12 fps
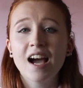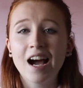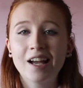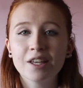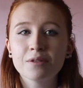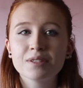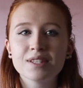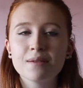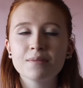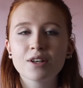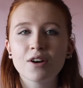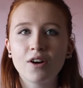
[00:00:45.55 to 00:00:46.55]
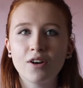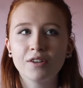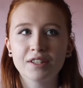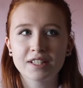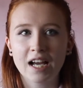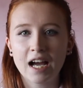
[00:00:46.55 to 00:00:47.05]
I use Sims all
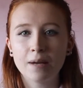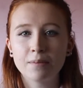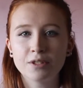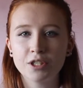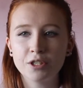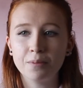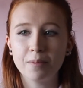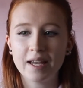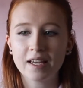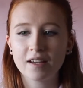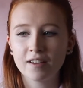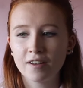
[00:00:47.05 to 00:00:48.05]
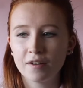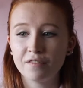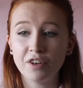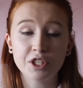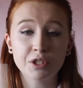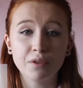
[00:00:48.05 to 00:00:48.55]
the time to make
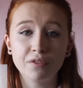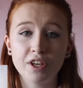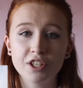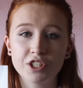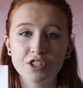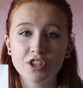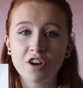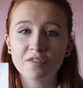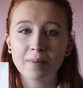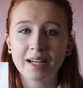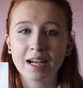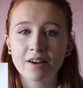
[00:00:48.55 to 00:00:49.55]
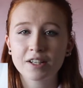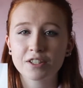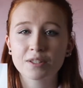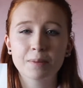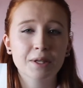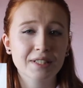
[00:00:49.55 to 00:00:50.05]
virtual versions of my
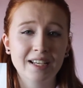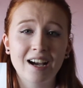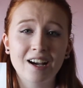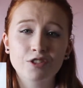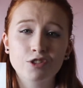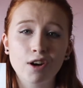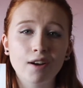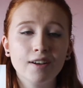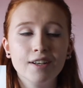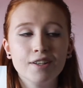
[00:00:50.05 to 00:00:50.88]
characters because I can't draw,